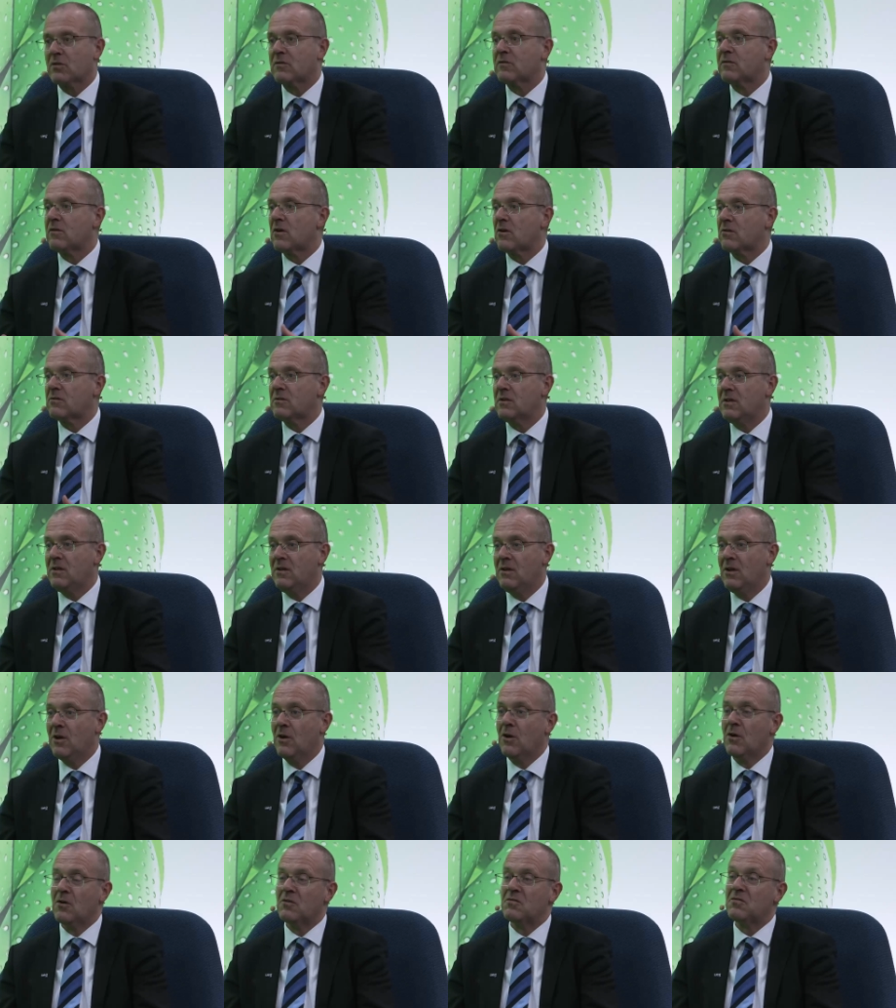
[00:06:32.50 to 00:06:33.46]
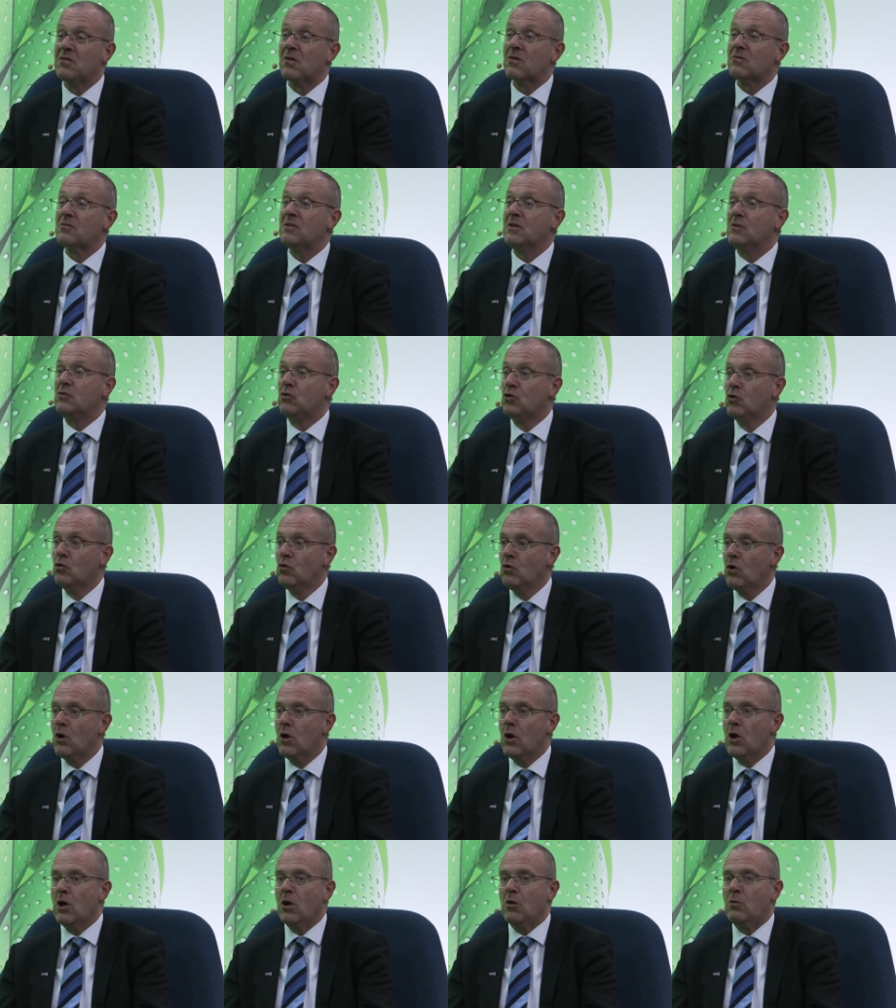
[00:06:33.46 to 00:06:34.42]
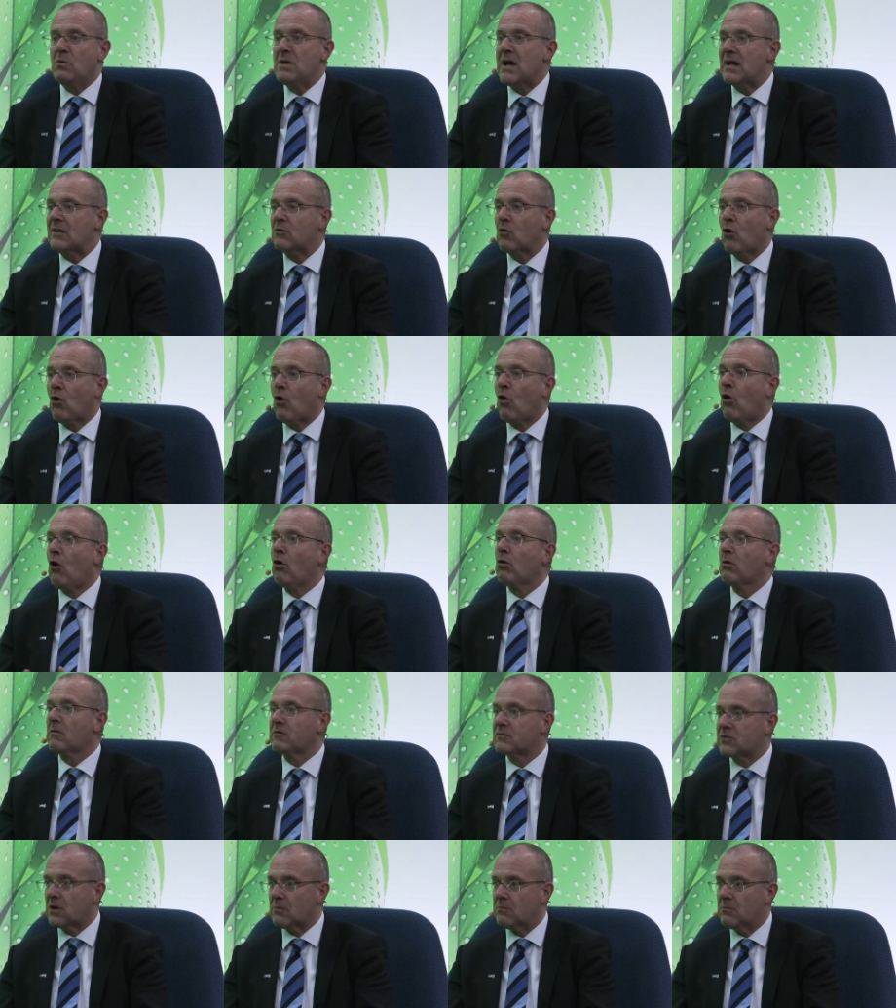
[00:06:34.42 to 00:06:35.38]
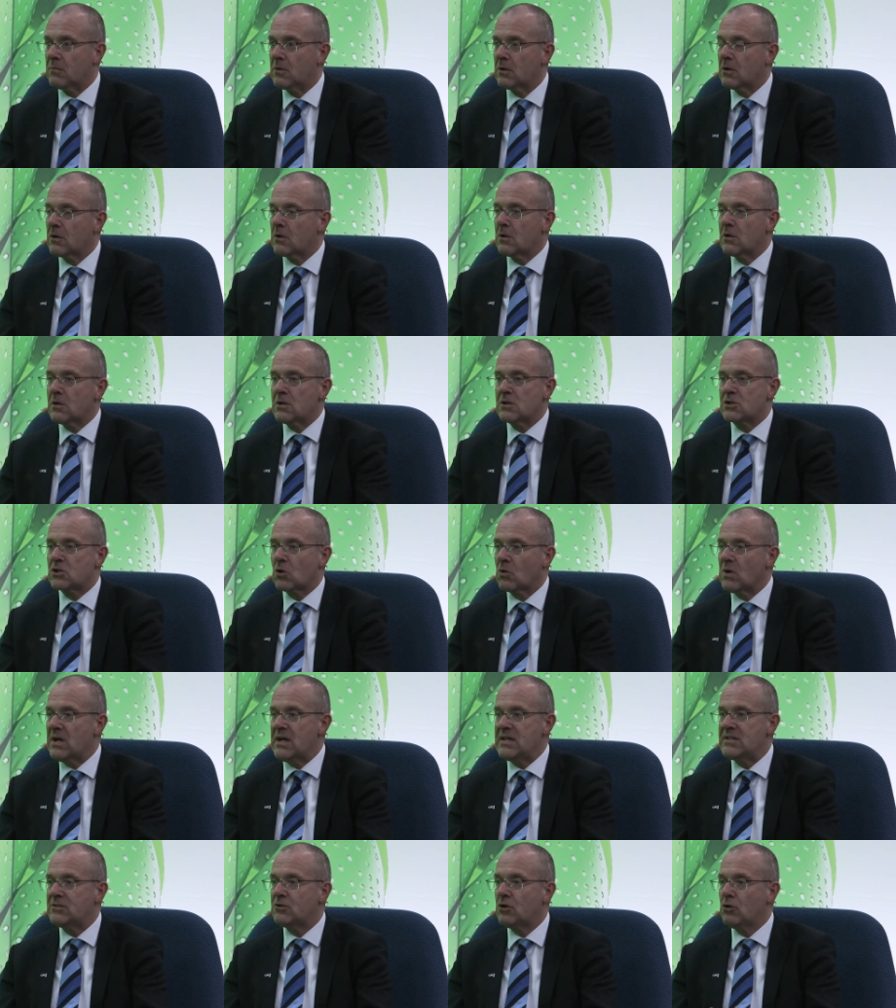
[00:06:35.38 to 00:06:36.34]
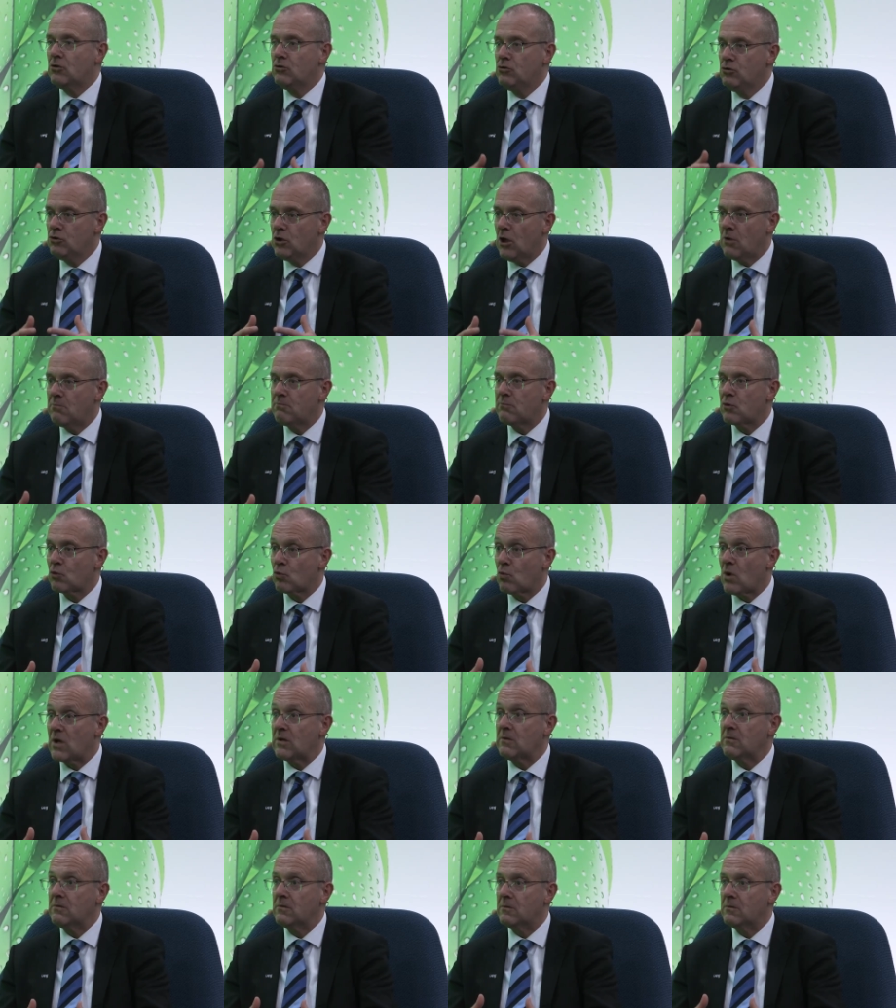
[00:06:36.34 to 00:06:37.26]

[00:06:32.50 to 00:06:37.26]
30, 32. We had all of them so it's the number one